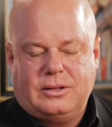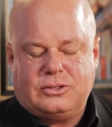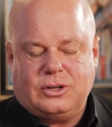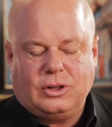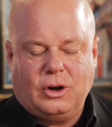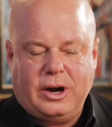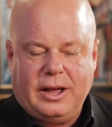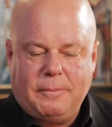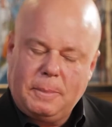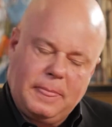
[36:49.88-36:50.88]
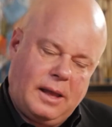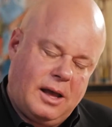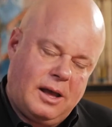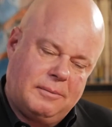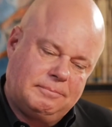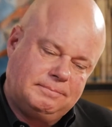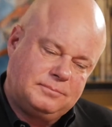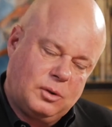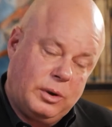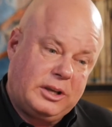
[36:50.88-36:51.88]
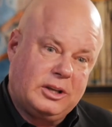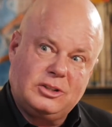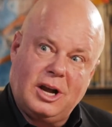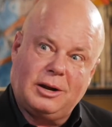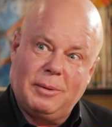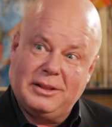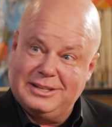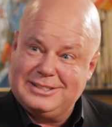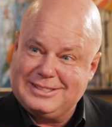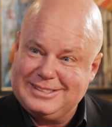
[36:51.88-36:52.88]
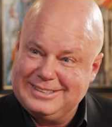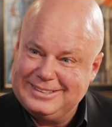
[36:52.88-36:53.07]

So Gloria, we could talk about this